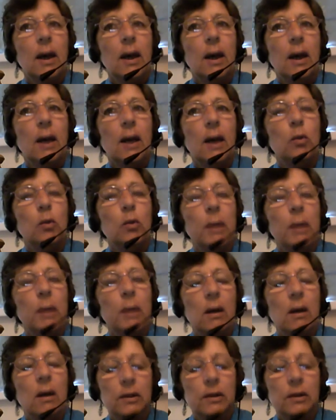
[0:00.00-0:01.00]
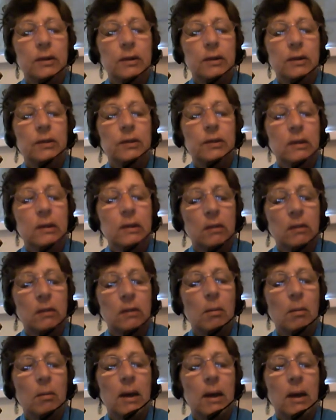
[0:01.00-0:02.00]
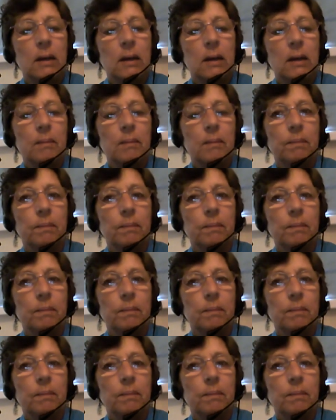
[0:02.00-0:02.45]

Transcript: And you're being asked to just remain